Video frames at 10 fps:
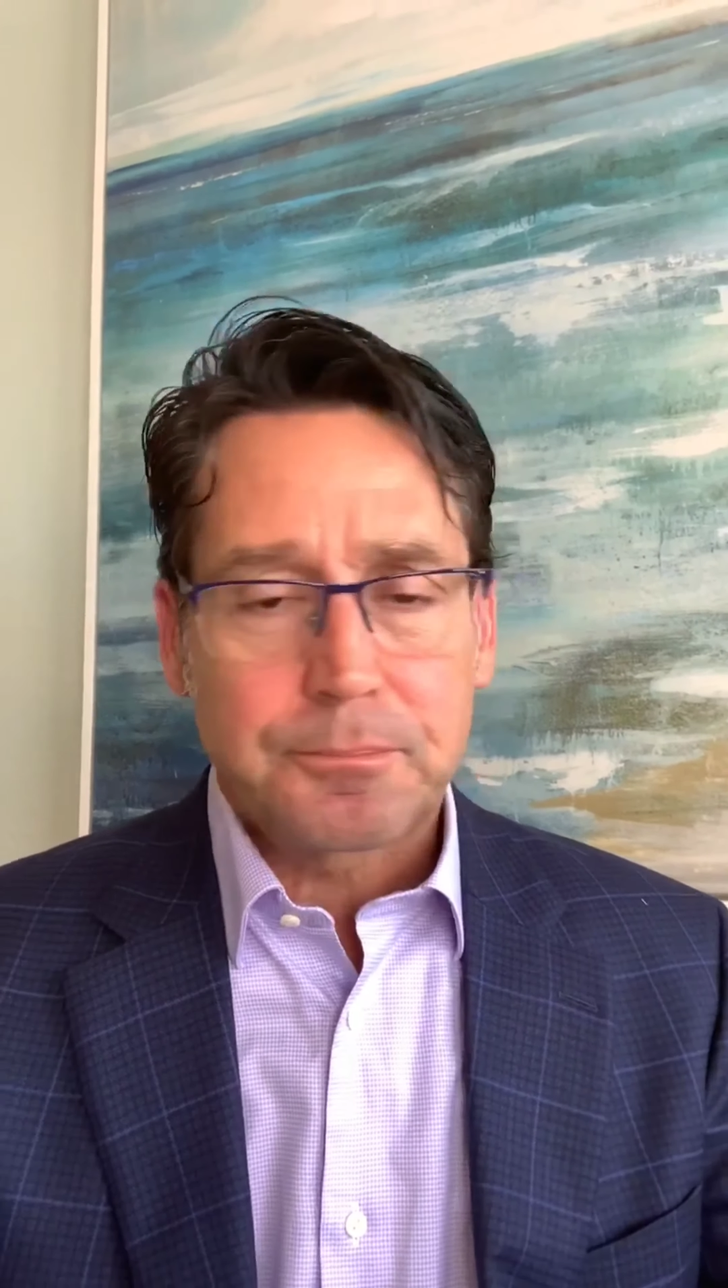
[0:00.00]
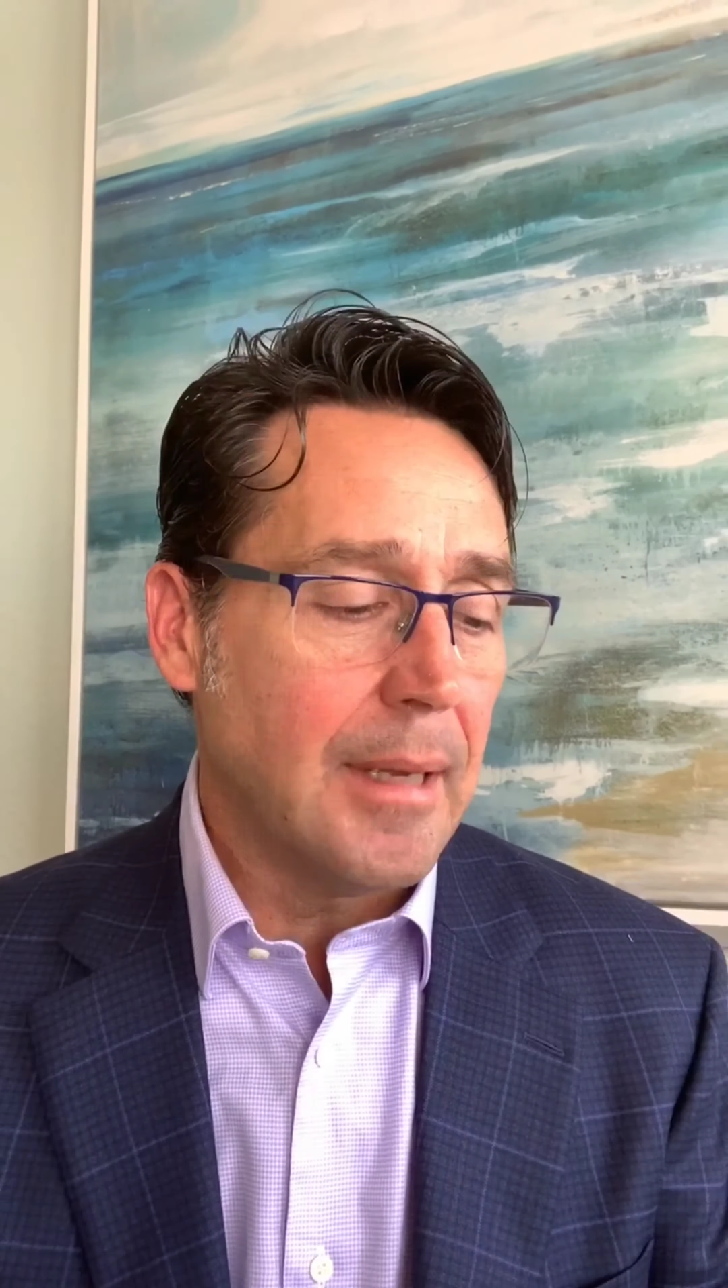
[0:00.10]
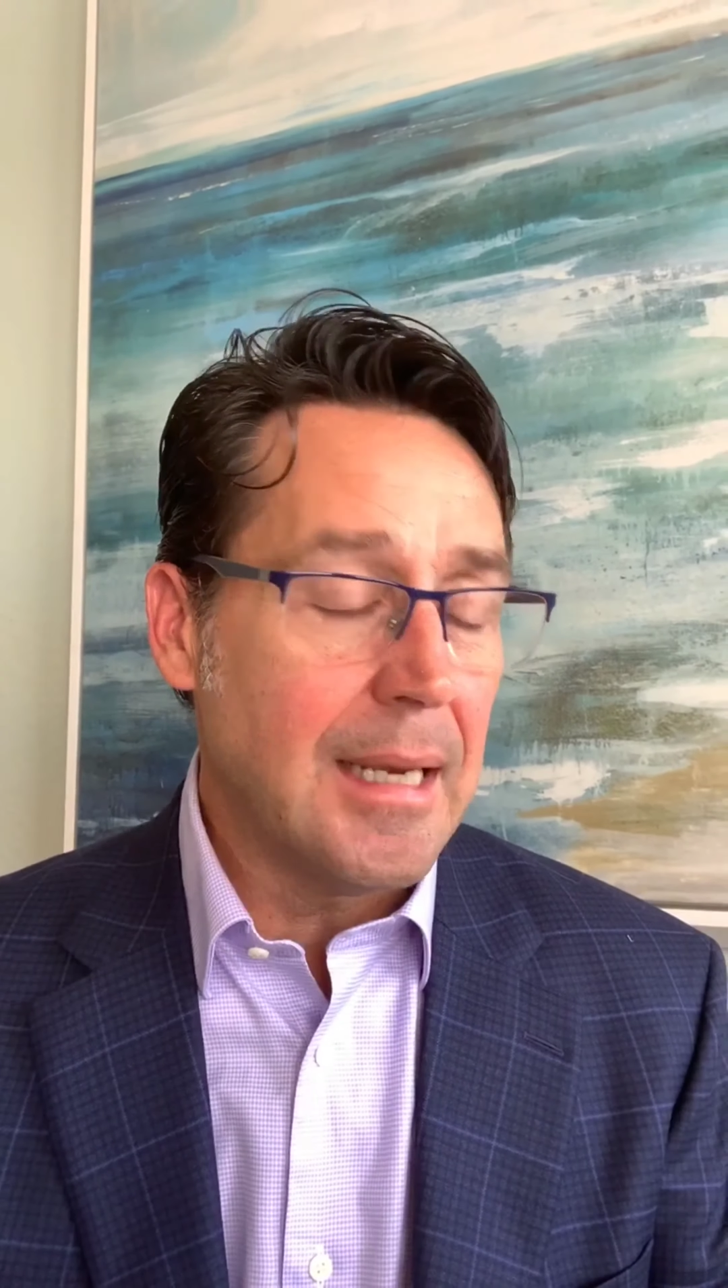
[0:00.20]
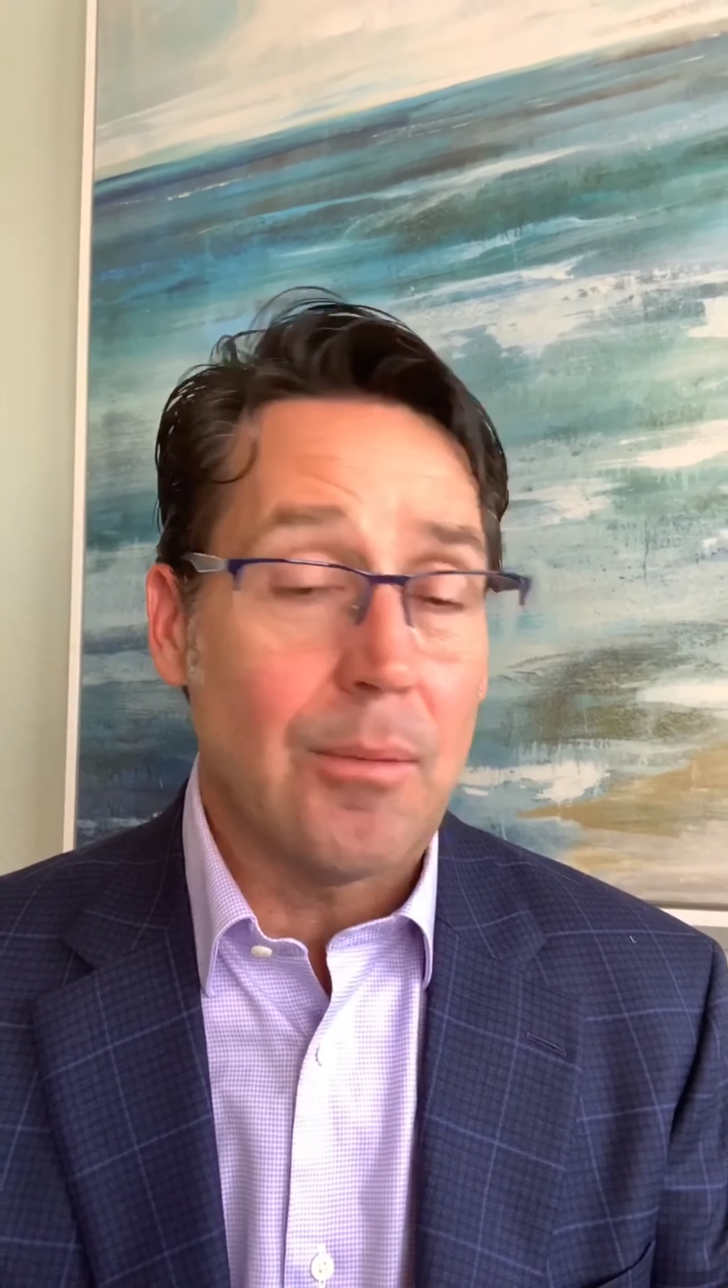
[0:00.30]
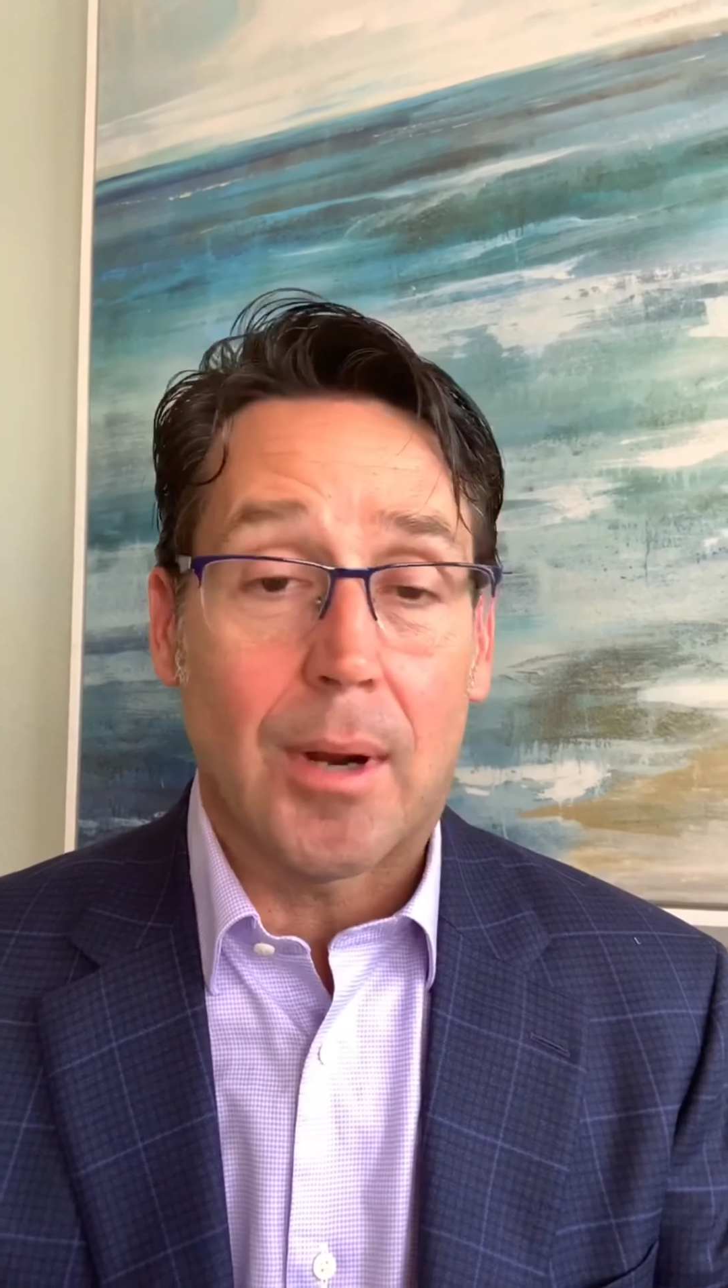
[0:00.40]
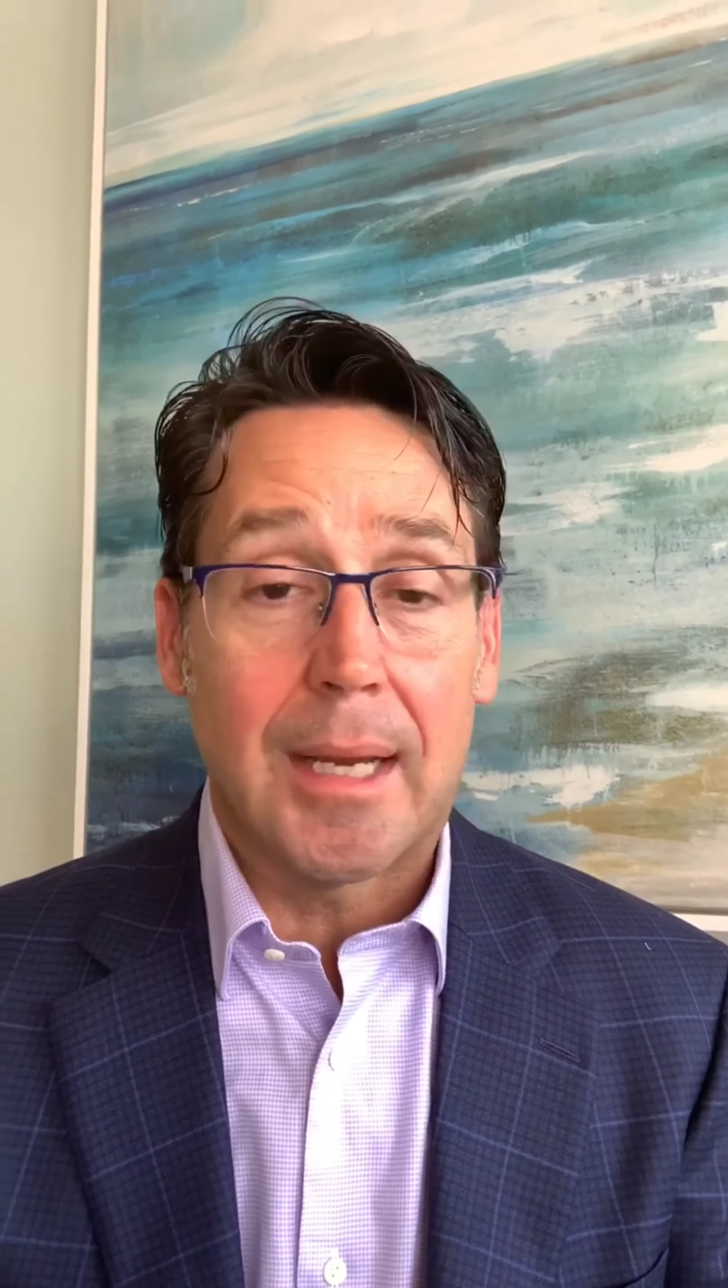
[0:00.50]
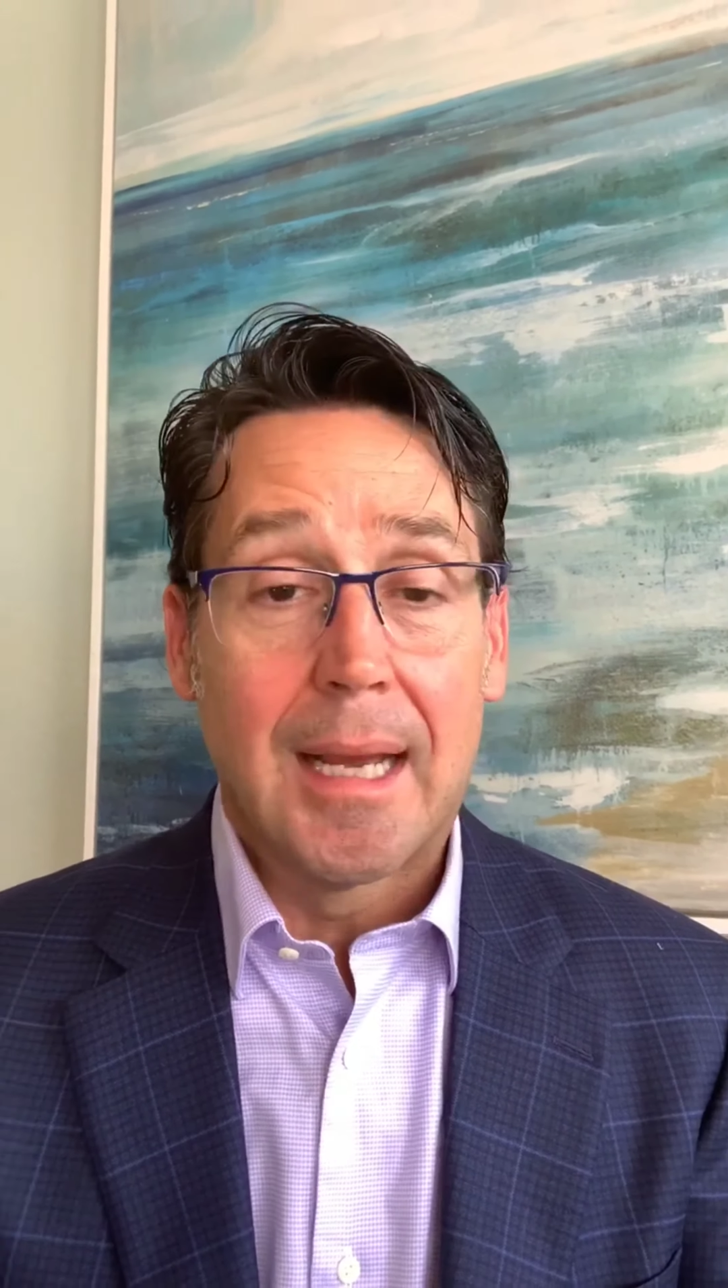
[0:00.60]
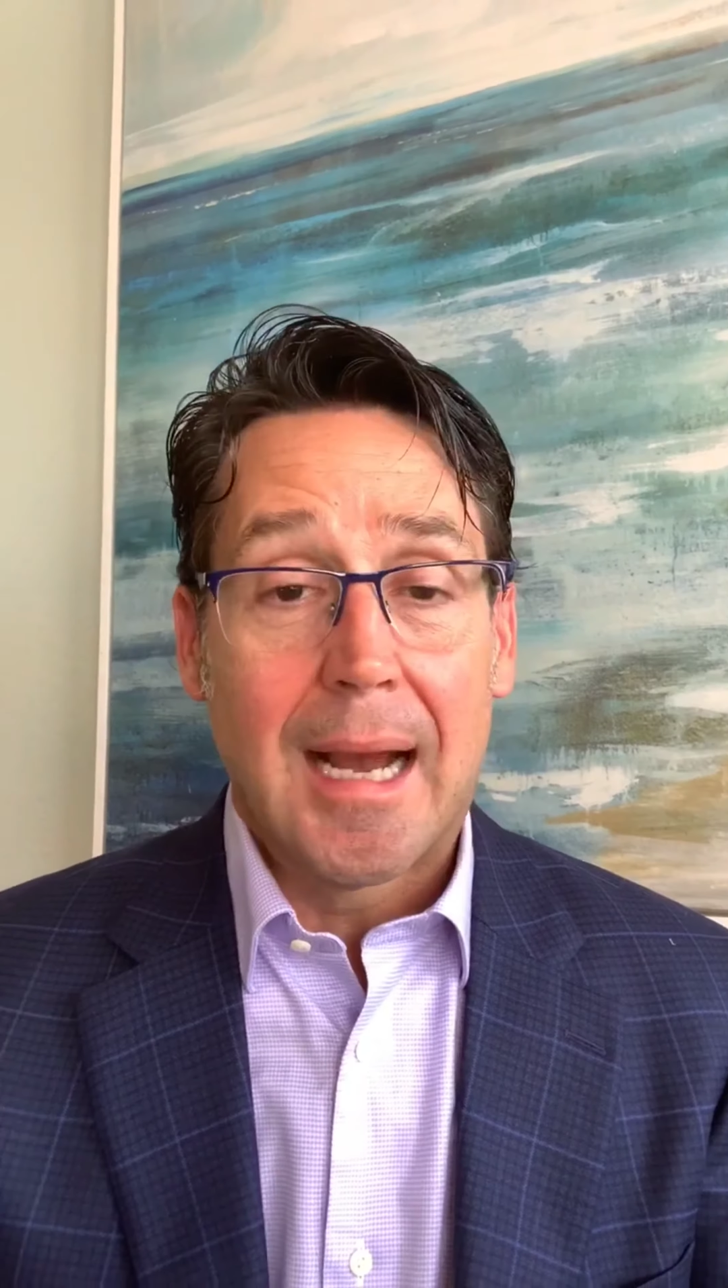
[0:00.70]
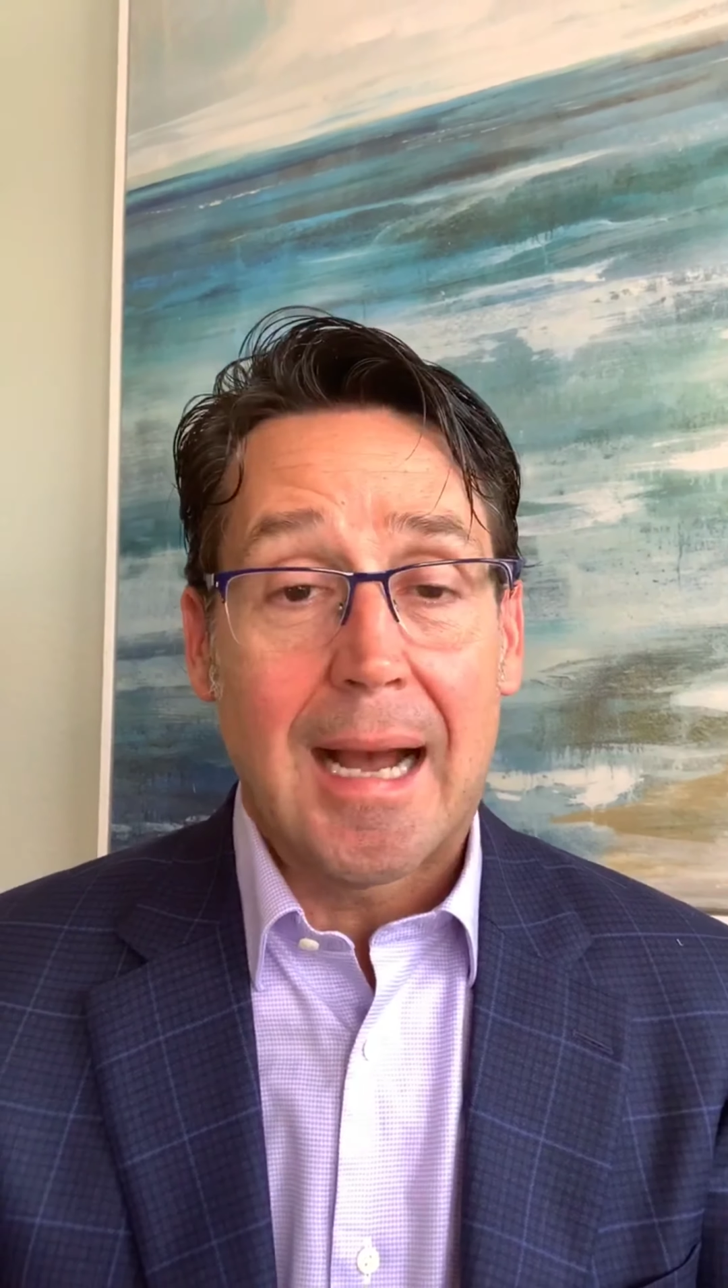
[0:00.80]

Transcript: Anyway,